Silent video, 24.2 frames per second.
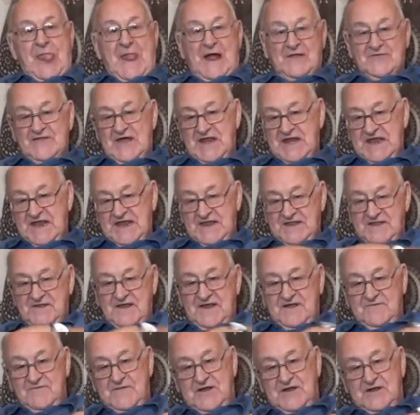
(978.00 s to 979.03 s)
and then he'd
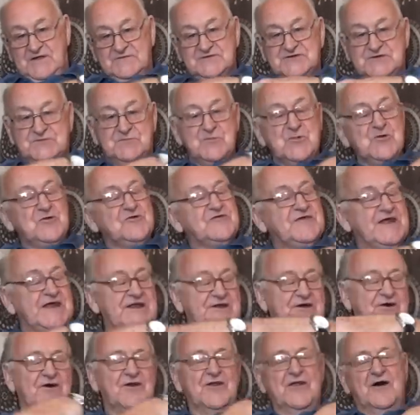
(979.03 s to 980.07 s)
smooth it
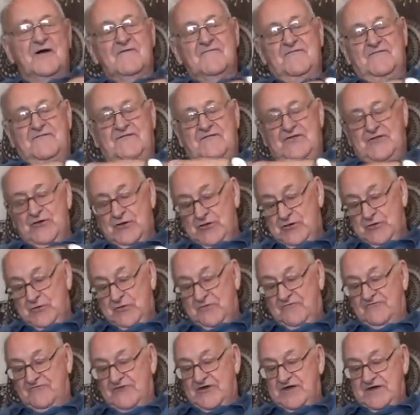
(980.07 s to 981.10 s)
all off the
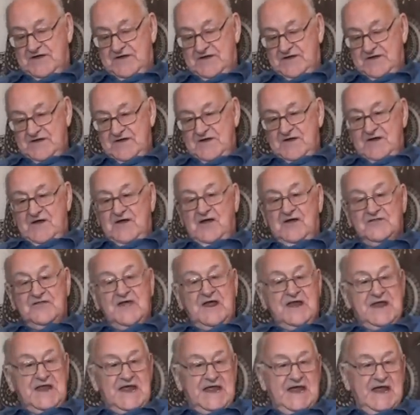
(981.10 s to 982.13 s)
hoof, and
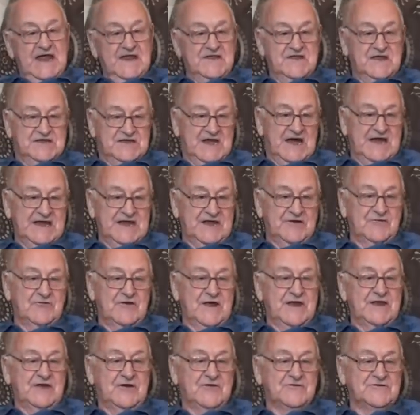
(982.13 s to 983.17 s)
then he'd get this iron
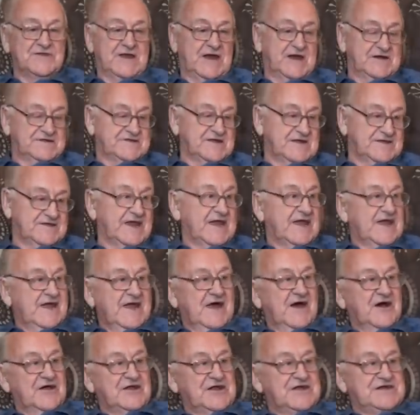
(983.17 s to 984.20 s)
right off that thing,
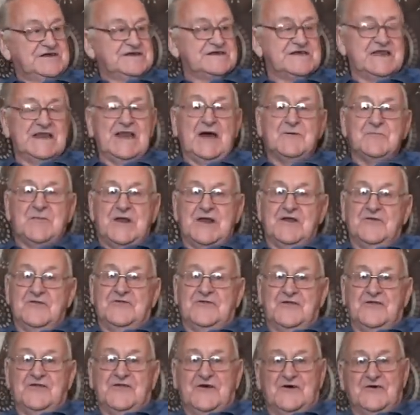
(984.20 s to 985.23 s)
and he'd slam it
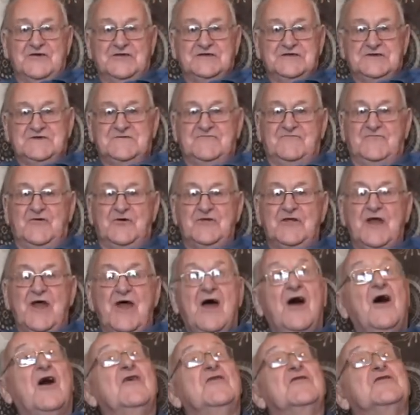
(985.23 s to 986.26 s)
onto the horse's foot,
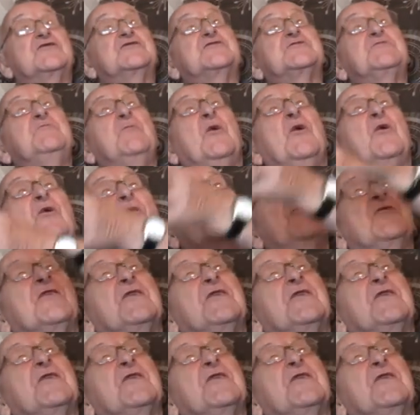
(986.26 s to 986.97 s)
and the smoke